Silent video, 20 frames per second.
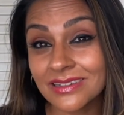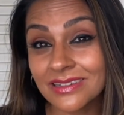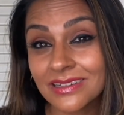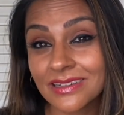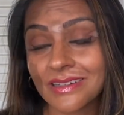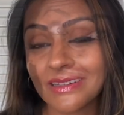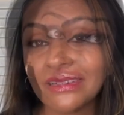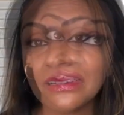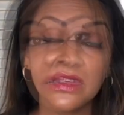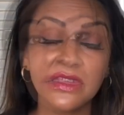
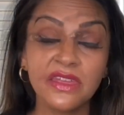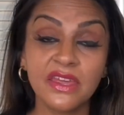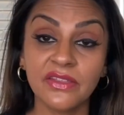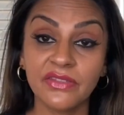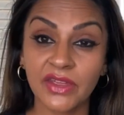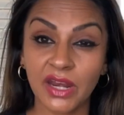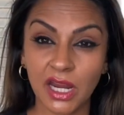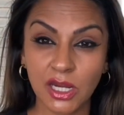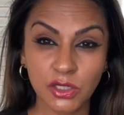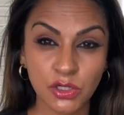Another thing
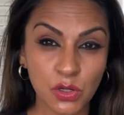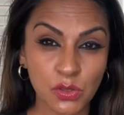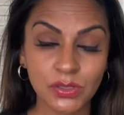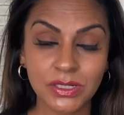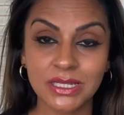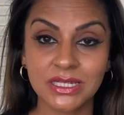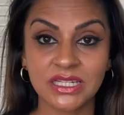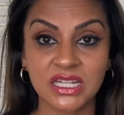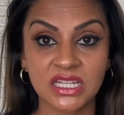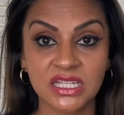that I
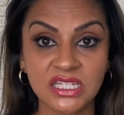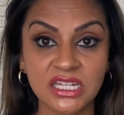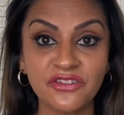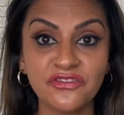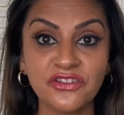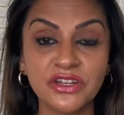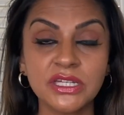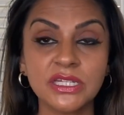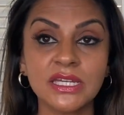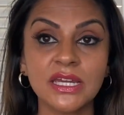noticed that's
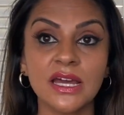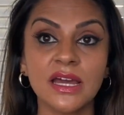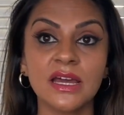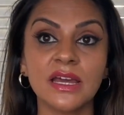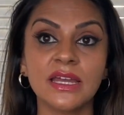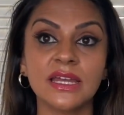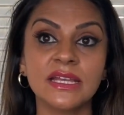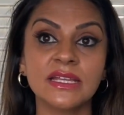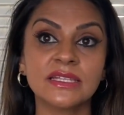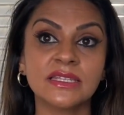different here
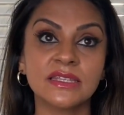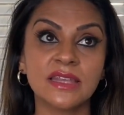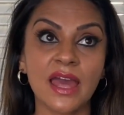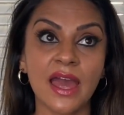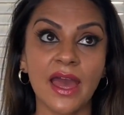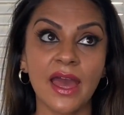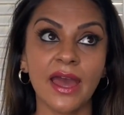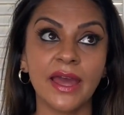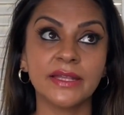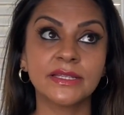is
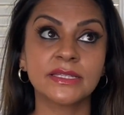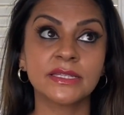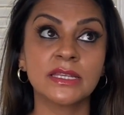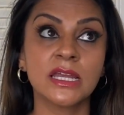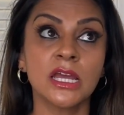that